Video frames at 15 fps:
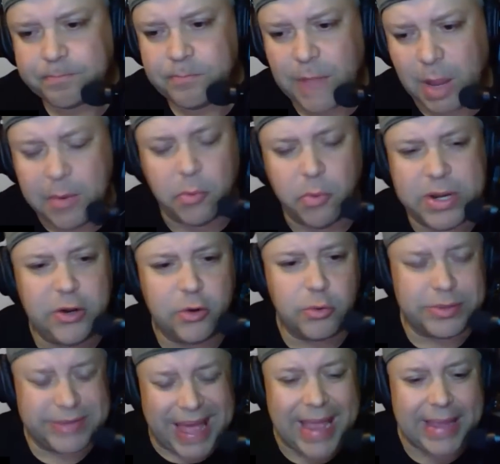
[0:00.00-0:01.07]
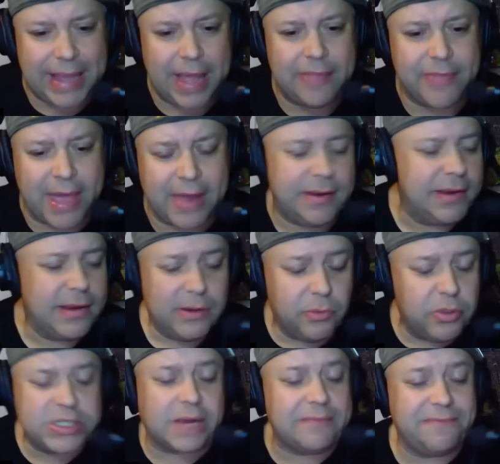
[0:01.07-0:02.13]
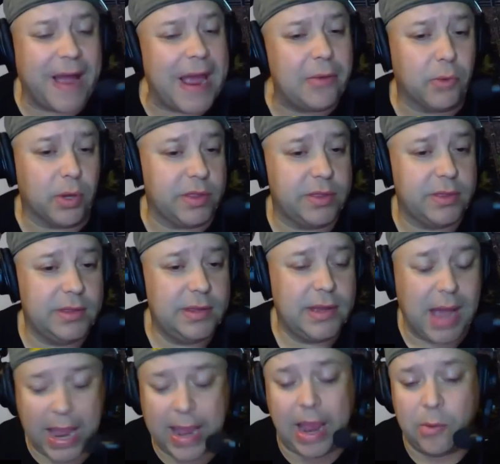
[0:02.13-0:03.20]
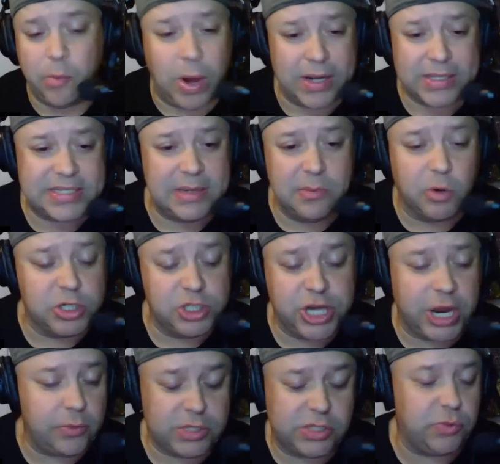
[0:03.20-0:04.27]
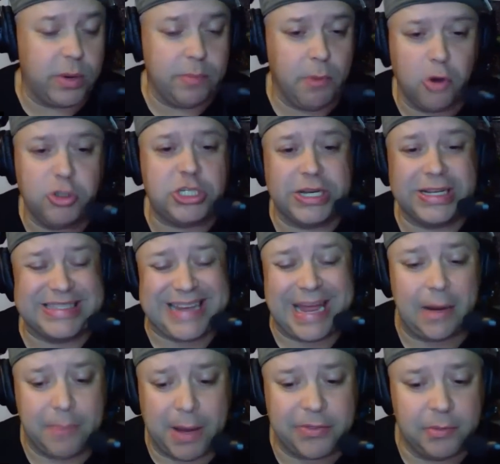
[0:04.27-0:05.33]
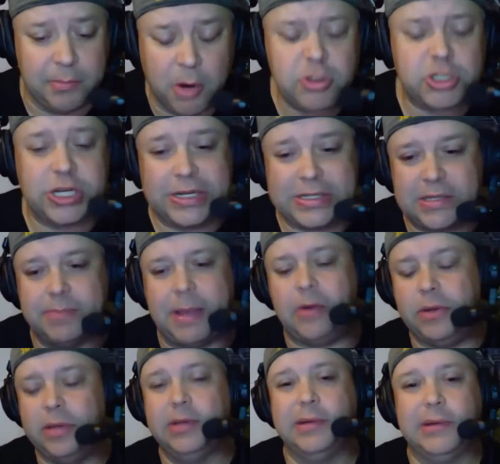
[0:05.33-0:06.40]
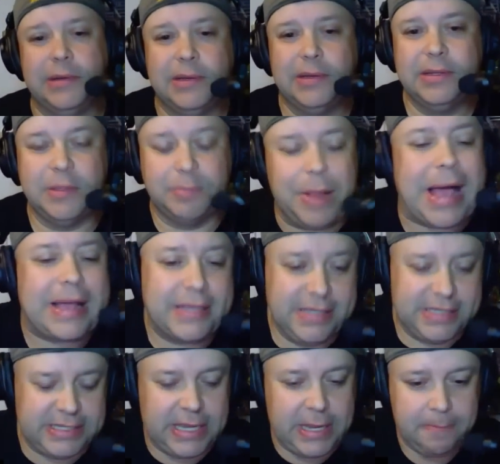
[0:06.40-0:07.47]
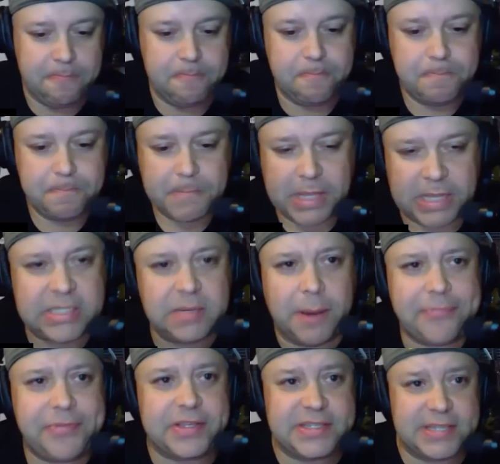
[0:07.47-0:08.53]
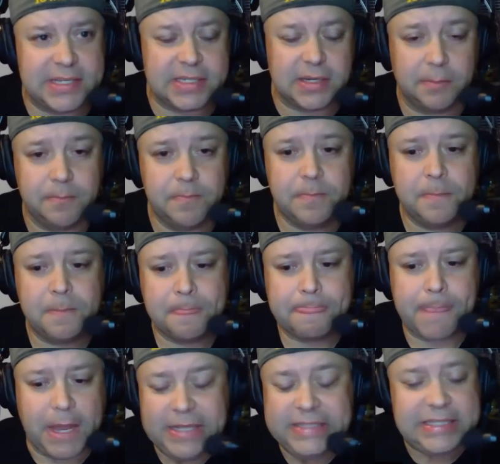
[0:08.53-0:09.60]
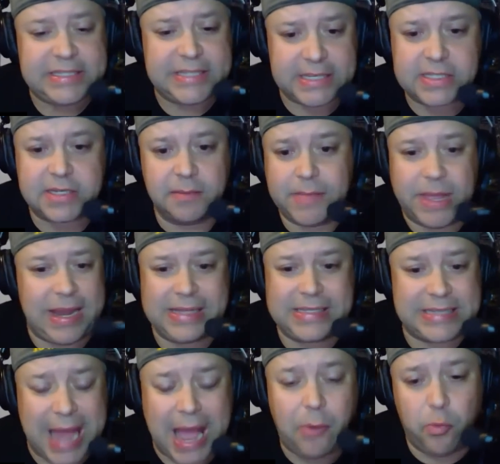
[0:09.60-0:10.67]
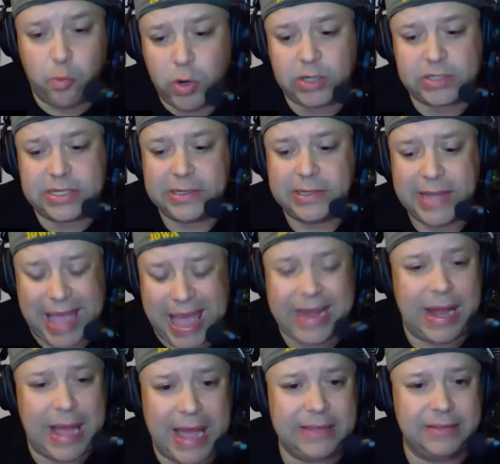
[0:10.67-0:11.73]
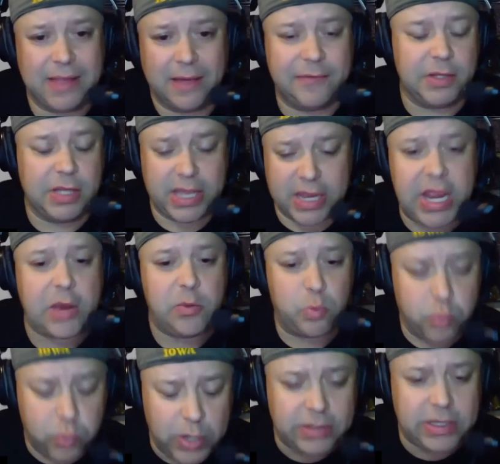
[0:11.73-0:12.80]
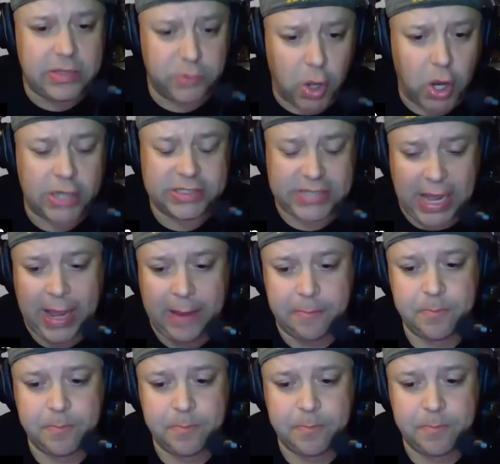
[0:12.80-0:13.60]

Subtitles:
I mean, when you're relying on that, which I'm fine with, I want to see more jet sweep motion. It's not about the motion. It's about the blocking scheme. It's about the system. And it's a system that has not worked at a high level in a really long time.